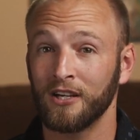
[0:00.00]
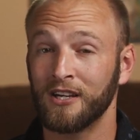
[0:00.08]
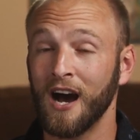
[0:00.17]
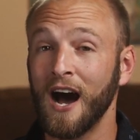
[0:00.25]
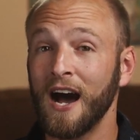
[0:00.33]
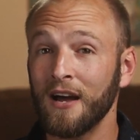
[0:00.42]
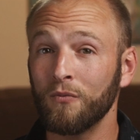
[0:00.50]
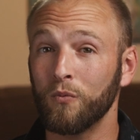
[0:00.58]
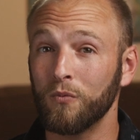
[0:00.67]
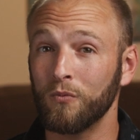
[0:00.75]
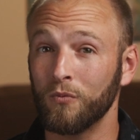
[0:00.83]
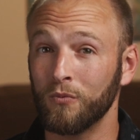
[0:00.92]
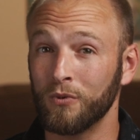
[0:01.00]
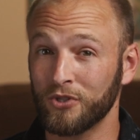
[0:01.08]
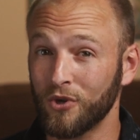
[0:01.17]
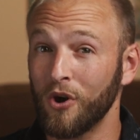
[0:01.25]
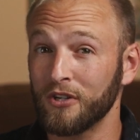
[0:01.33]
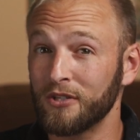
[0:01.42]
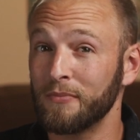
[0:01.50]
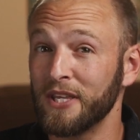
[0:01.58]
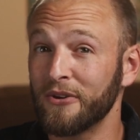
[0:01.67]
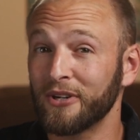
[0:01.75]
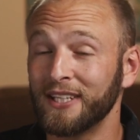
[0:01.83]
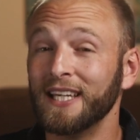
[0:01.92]
God was called to be
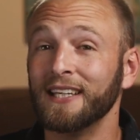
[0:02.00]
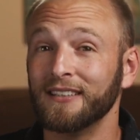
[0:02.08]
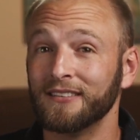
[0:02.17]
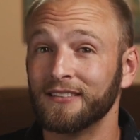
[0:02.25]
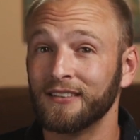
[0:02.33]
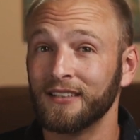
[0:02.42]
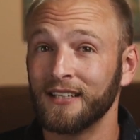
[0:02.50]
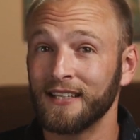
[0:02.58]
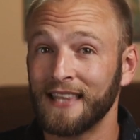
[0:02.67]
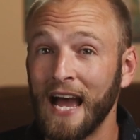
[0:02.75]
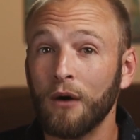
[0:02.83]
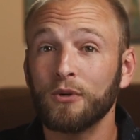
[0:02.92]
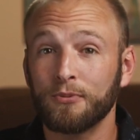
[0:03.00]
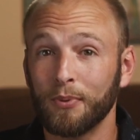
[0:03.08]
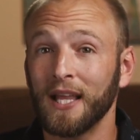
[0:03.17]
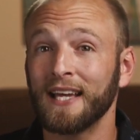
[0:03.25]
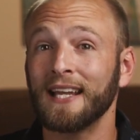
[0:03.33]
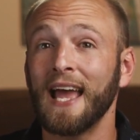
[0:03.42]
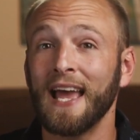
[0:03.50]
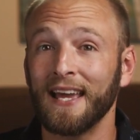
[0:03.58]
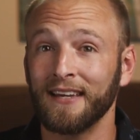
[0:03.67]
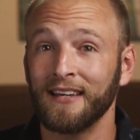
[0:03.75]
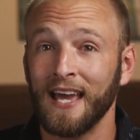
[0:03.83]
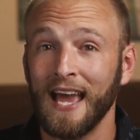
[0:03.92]
their king. That was plan
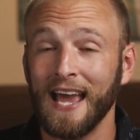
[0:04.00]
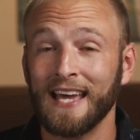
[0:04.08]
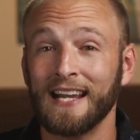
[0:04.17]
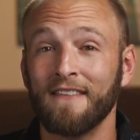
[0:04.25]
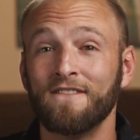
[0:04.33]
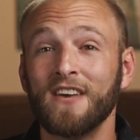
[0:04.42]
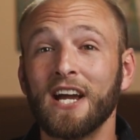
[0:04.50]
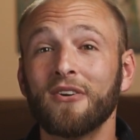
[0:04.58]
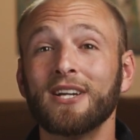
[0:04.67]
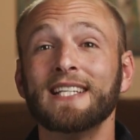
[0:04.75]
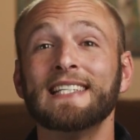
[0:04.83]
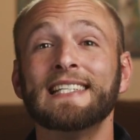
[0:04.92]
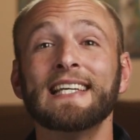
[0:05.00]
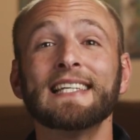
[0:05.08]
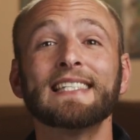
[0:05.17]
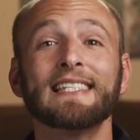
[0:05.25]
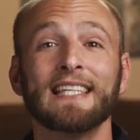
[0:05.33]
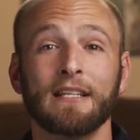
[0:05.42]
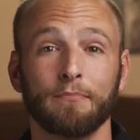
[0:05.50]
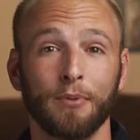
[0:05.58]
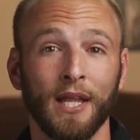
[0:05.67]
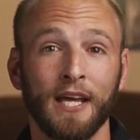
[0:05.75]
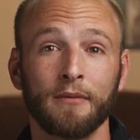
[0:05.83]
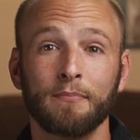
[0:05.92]
A, and a very distant
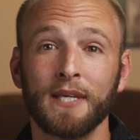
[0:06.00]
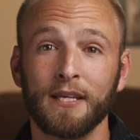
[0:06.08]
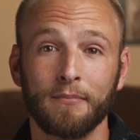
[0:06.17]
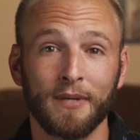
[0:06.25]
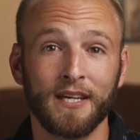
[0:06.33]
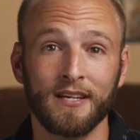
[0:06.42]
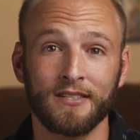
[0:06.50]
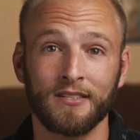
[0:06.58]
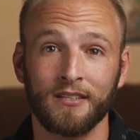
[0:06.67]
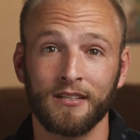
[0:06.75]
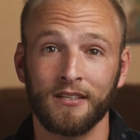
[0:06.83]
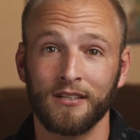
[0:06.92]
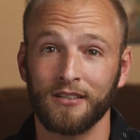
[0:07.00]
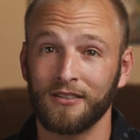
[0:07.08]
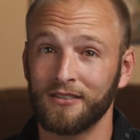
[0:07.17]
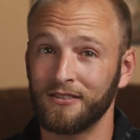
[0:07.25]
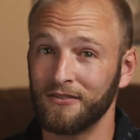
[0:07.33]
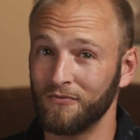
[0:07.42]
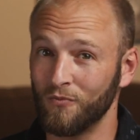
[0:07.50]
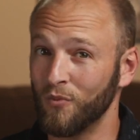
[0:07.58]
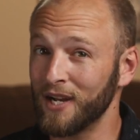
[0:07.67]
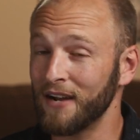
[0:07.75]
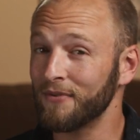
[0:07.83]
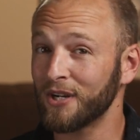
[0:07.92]
plan B, because
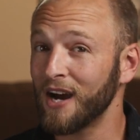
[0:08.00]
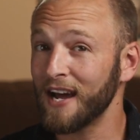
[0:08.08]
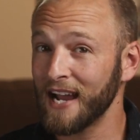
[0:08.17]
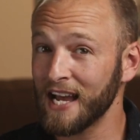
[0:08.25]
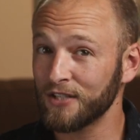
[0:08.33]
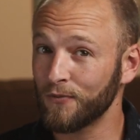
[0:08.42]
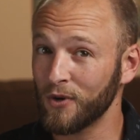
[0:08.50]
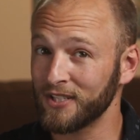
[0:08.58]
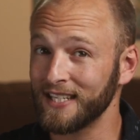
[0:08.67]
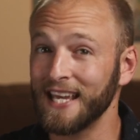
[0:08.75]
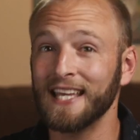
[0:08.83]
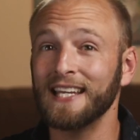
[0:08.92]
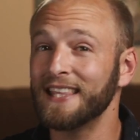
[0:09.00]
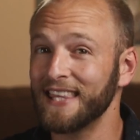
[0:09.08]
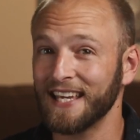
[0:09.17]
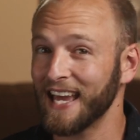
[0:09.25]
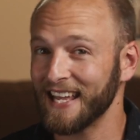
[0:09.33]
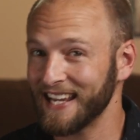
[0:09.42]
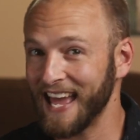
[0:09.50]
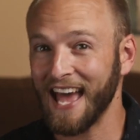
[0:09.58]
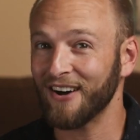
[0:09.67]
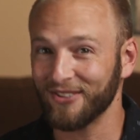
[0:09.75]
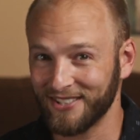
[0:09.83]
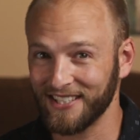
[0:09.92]
whatever God has for us, anything
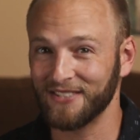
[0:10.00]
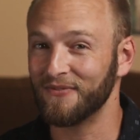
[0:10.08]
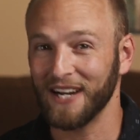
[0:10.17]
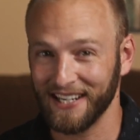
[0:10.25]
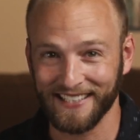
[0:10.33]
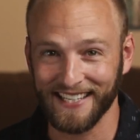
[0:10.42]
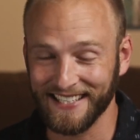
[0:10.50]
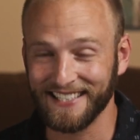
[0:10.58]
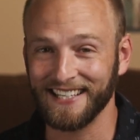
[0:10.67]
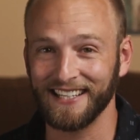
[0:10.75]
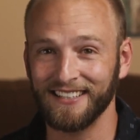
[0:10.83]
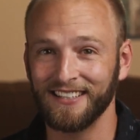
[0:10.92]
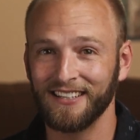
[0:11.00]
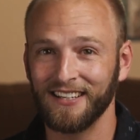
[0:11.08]
else is very distant.